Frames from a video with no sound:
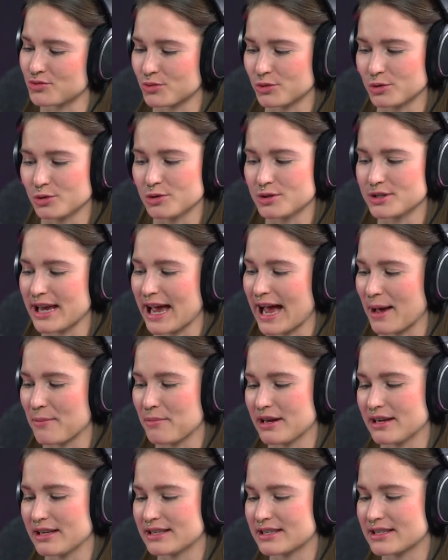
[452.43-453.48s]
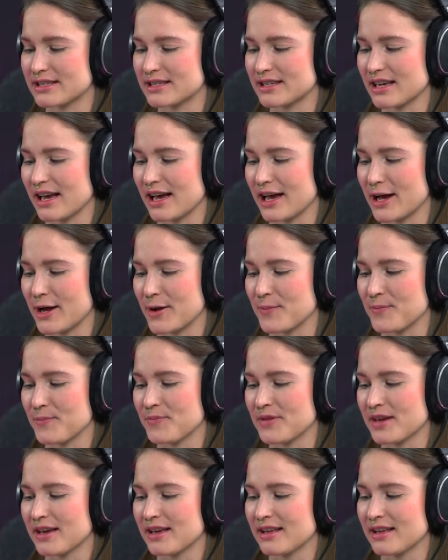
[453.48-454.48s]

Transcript: rules, habits um,